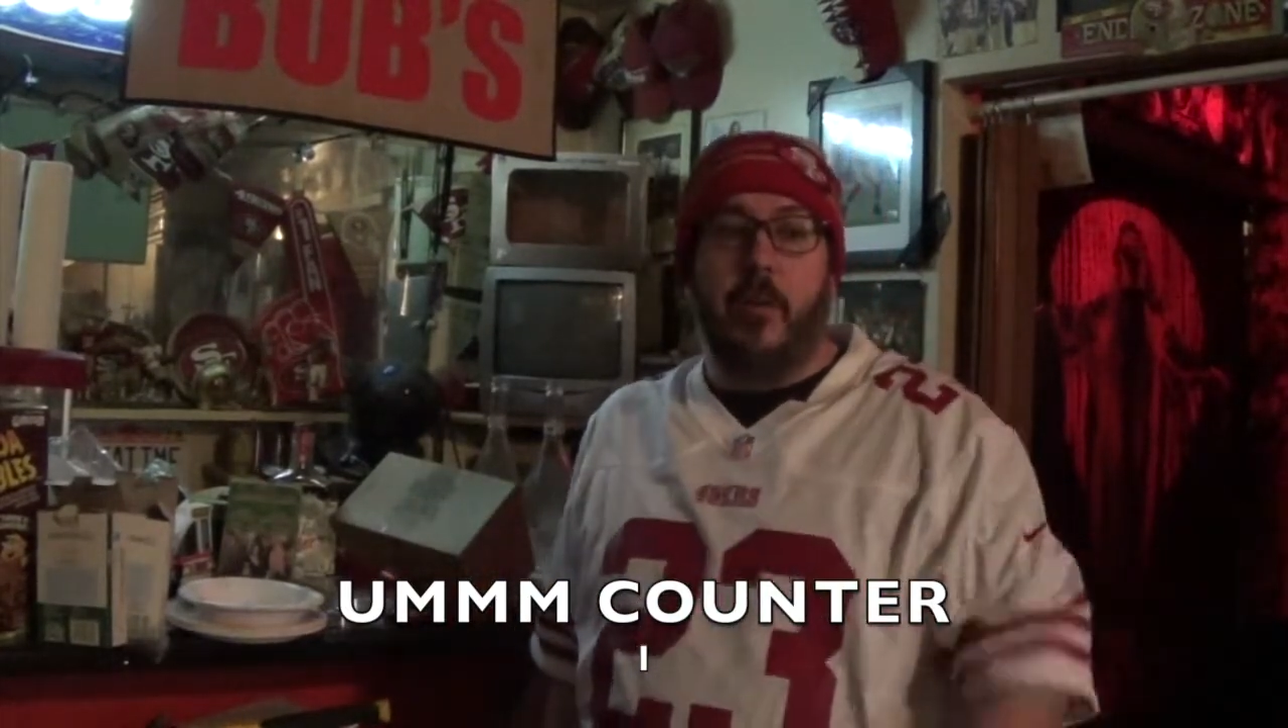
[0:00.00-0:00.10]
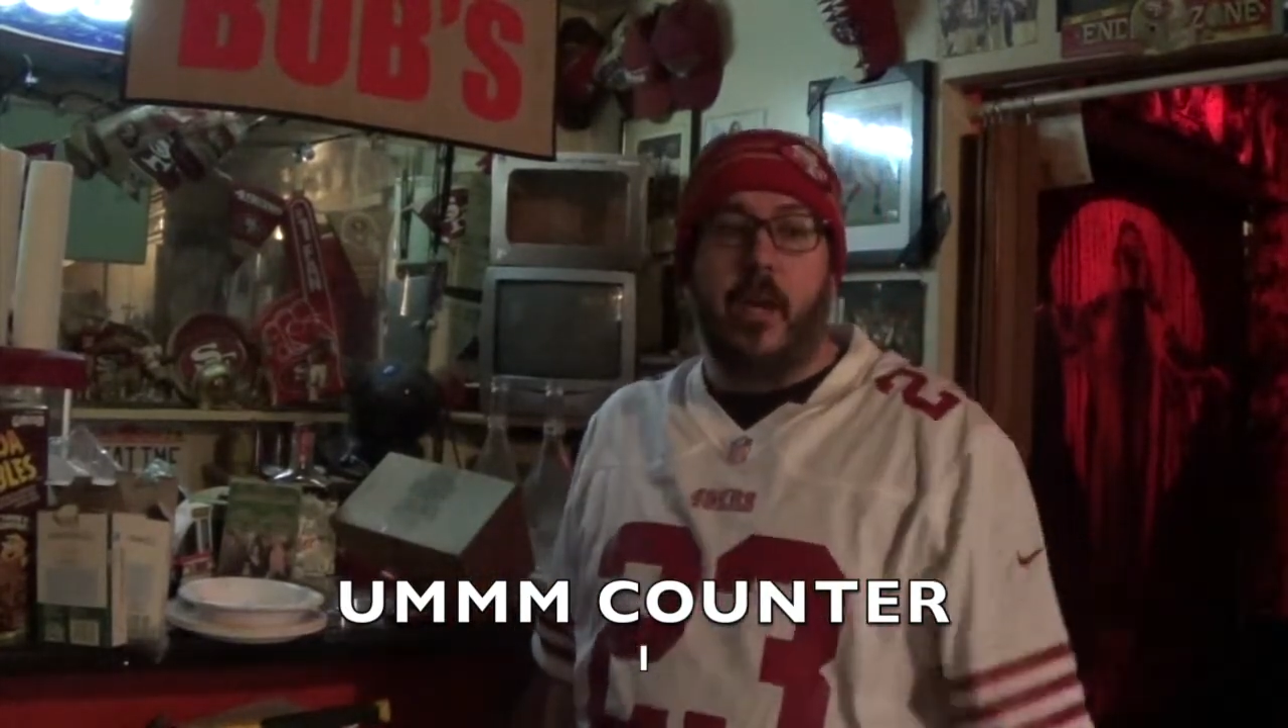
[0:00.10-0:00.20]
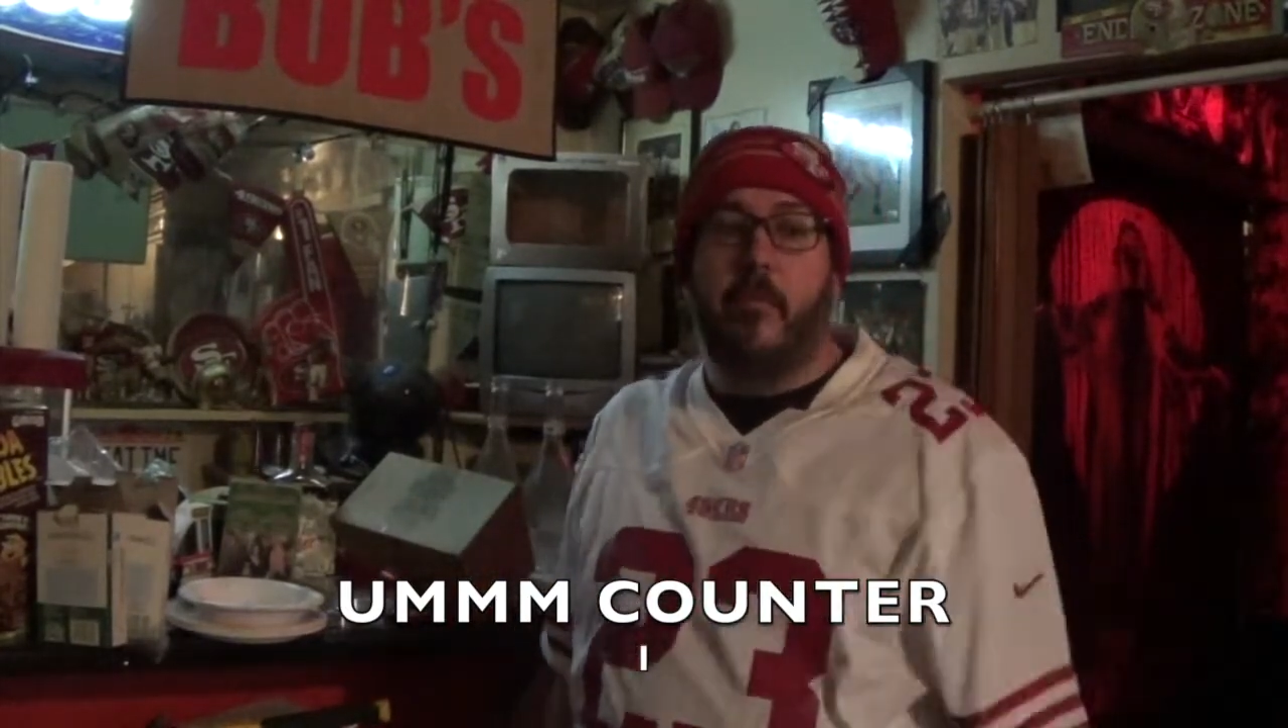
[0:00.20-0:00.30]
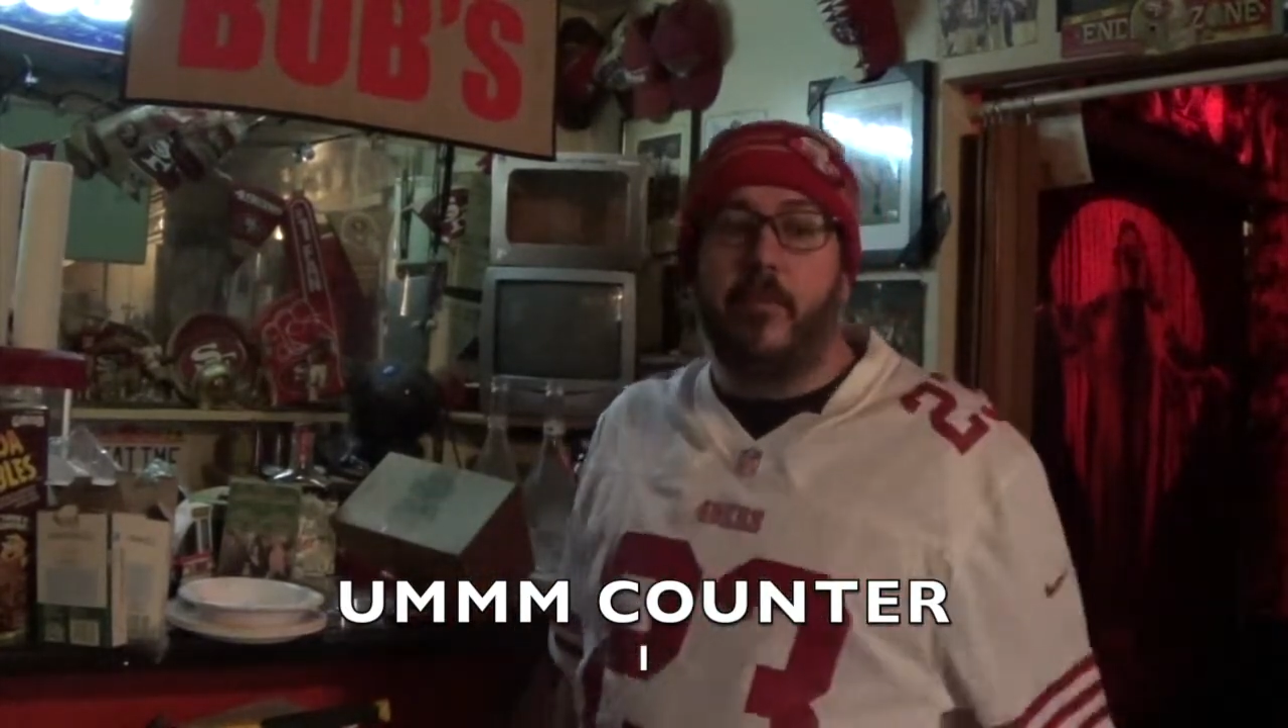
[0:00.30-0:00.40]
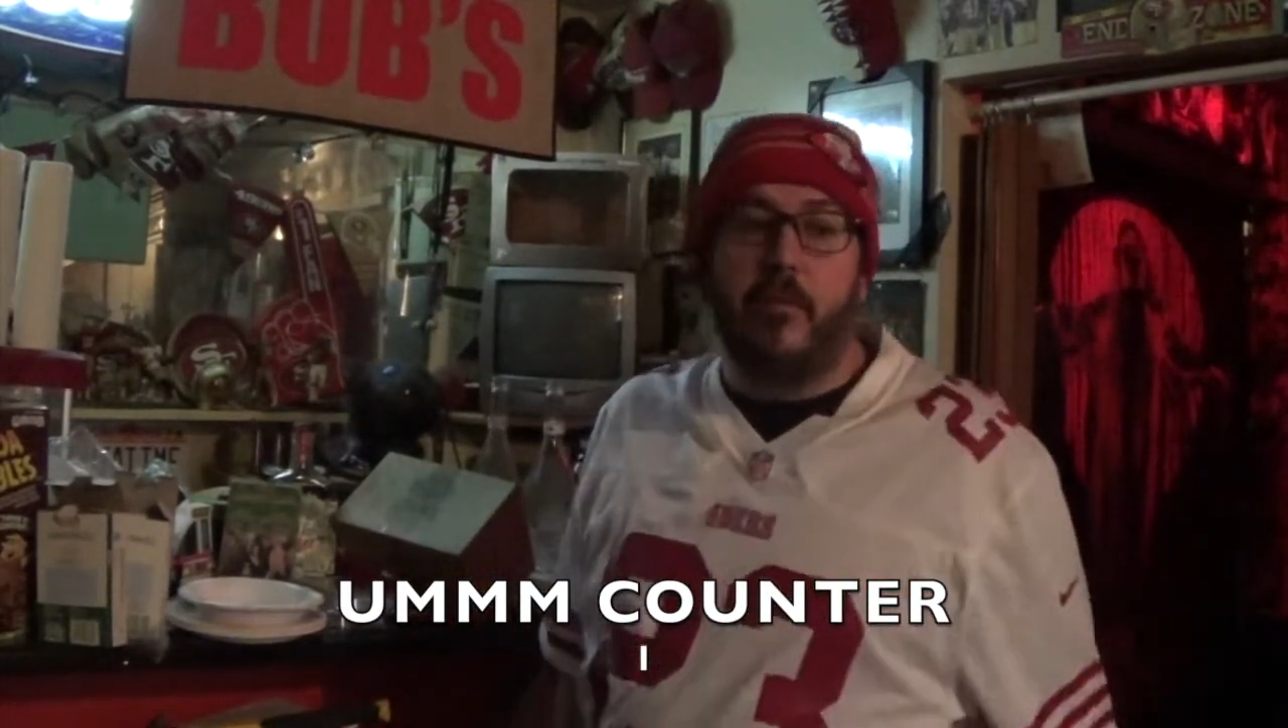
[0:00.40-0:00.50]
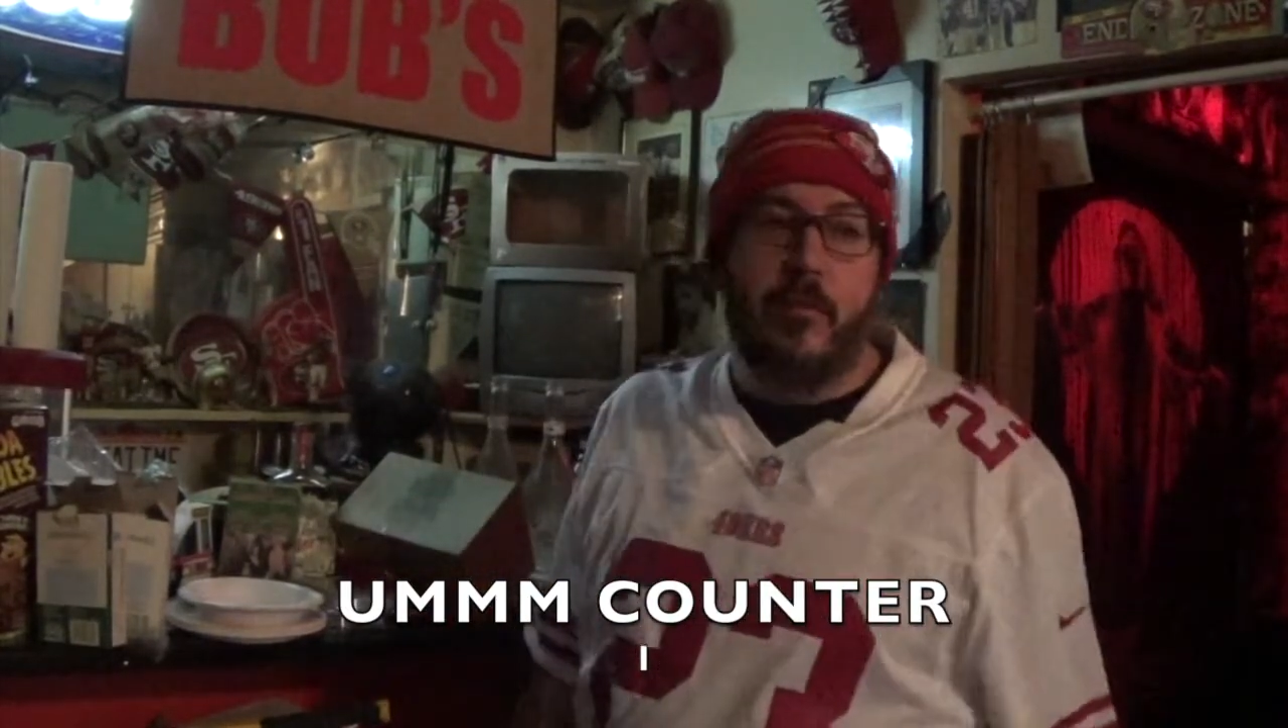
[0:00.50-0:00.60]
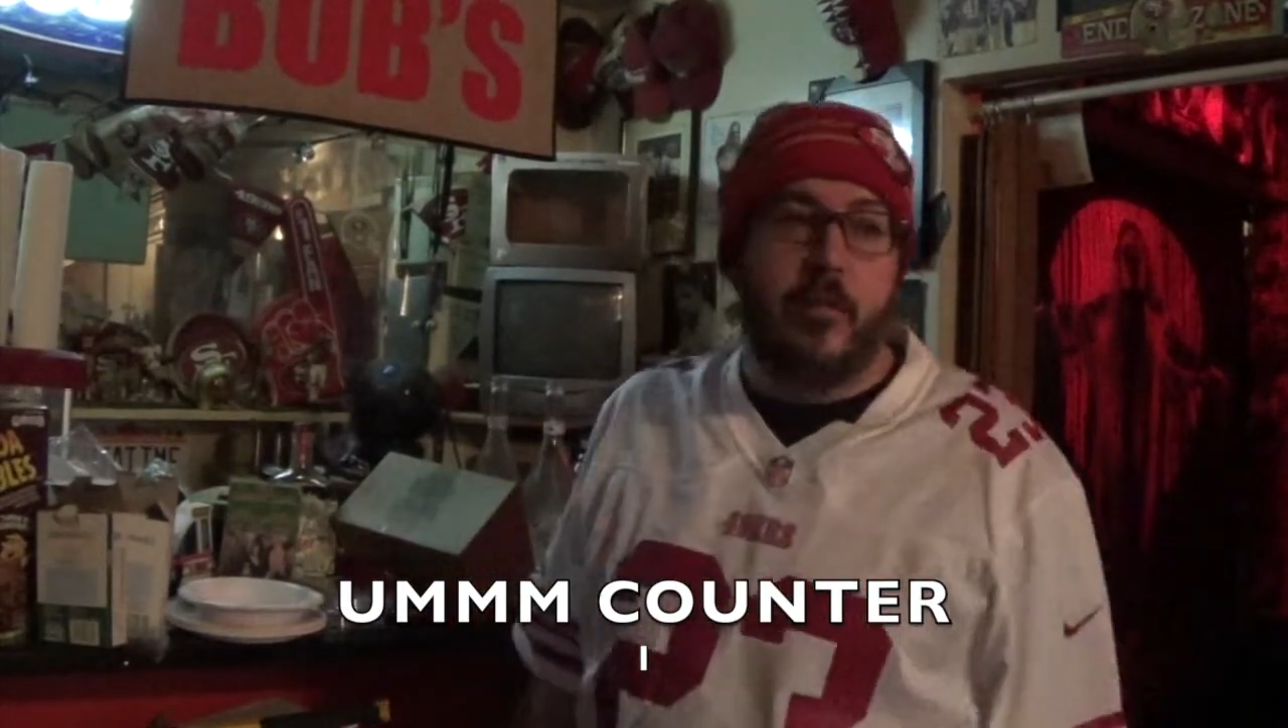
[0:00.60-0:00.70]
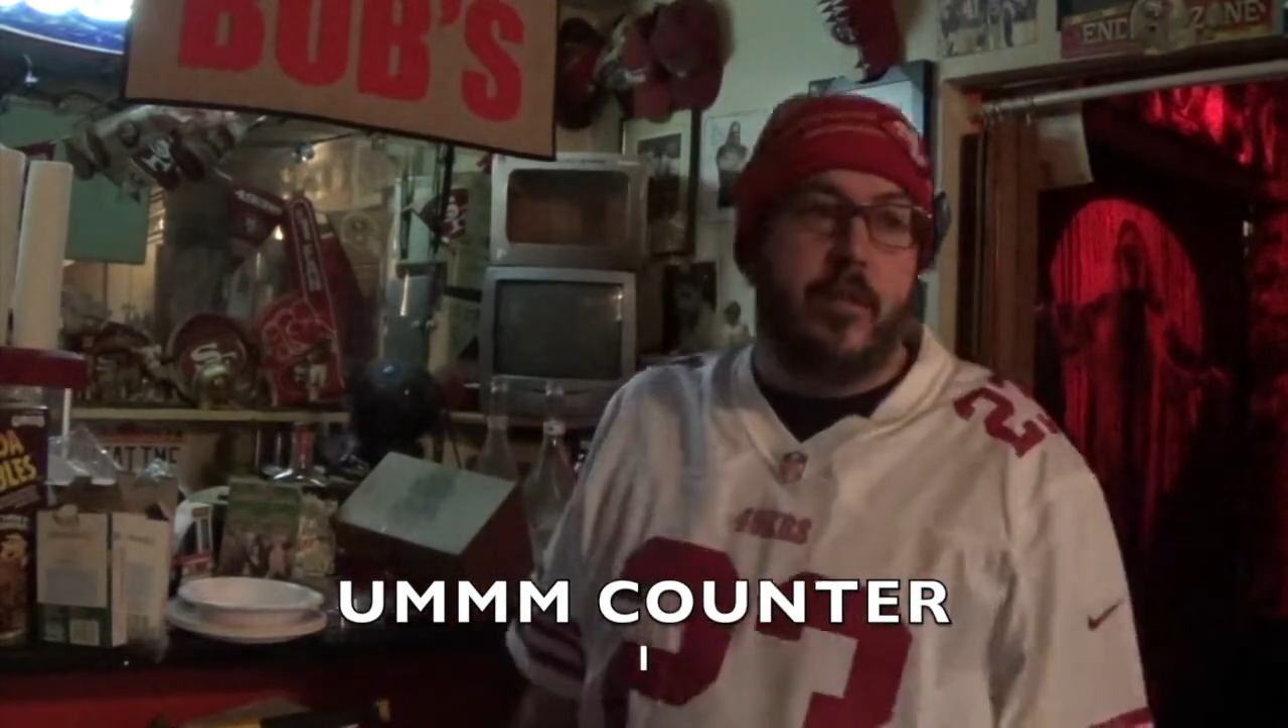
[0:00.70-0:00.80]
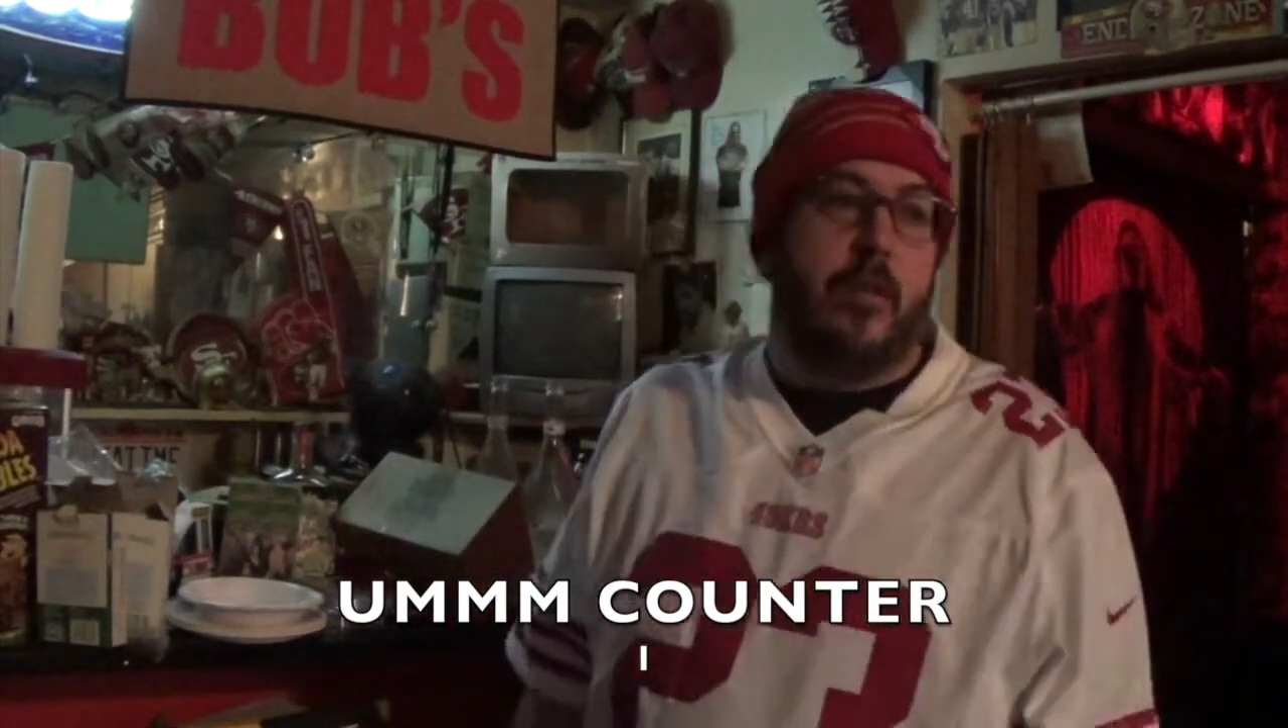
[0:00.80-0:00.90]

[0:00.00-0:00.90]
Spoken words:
happens,